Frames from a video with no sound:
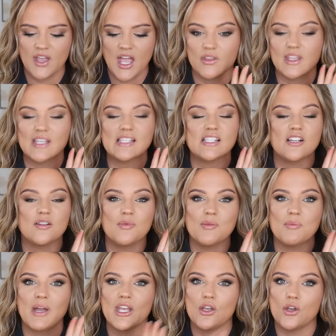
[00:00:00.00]
This is going to
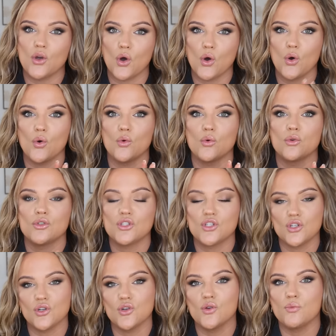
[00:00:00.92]
be my
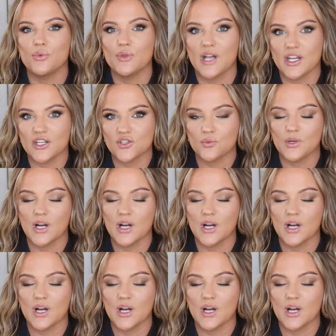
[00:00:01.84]
go-to blush.